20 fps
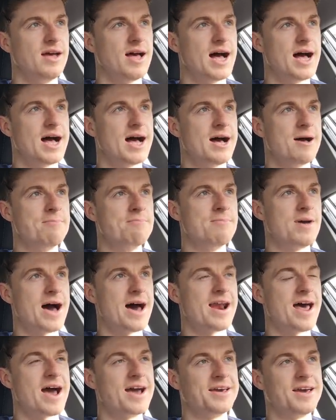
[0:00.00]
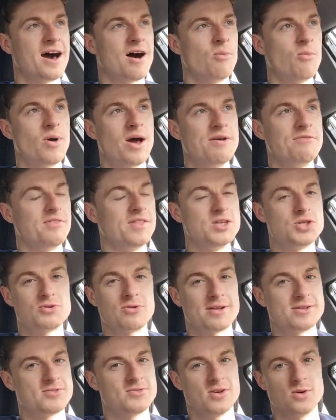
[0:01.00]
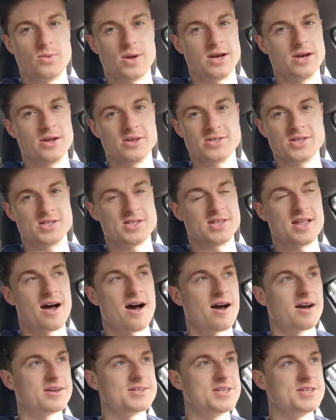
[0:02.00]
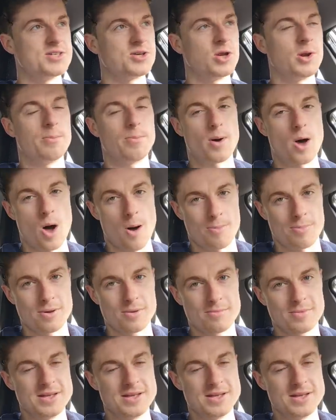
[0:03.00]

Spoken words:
And I can't wait for this transfer window to start because it's going to pop.